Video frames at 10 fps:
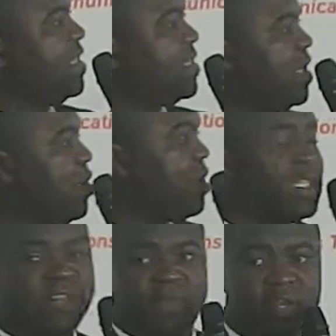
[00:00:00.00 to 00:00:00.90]
this is a
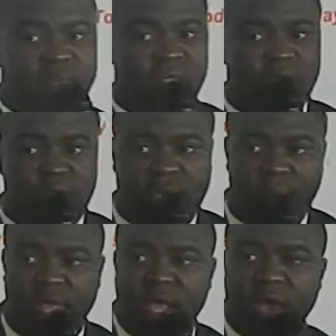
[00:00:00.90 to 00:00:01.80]
local developed
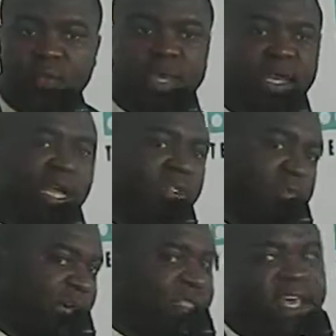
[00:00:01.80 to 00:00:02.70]
software. You can
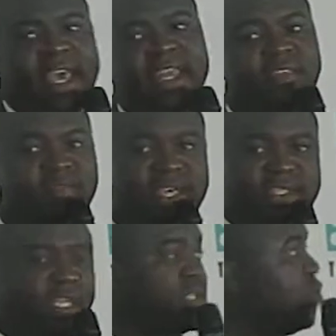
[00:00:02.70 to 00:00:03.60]
customize any events
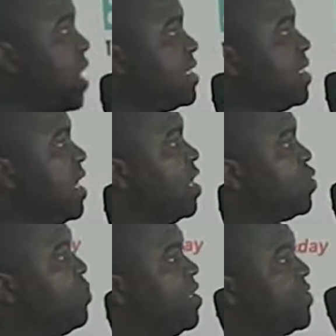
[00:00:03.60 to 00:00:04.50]
that you want
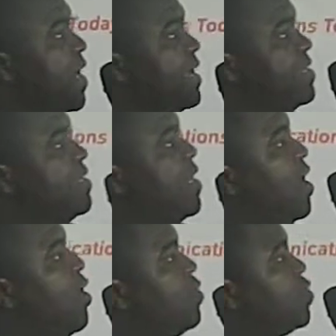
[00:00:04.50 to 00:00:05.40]
to be tracked
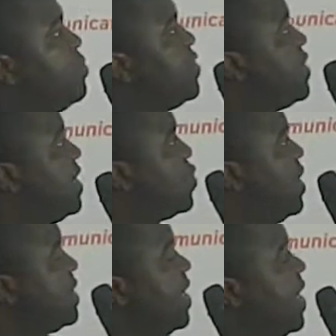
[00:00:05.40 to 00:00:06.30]
or to be traced
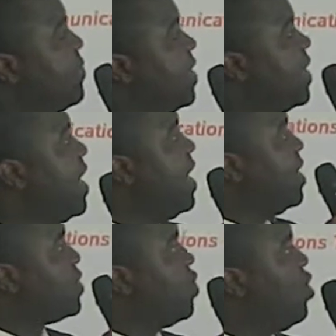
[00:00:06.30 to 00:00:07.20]
once they happen.
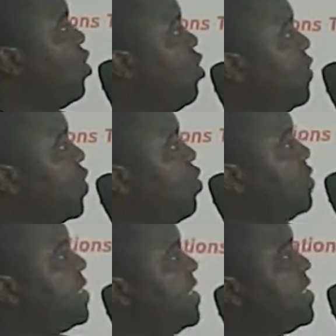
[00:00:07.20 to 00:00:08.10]
So all the
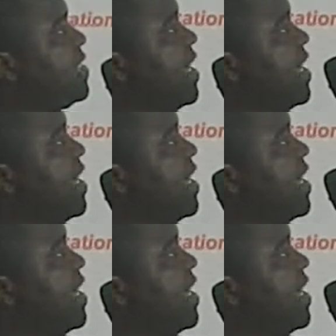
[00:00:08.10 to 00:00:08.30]
calls that in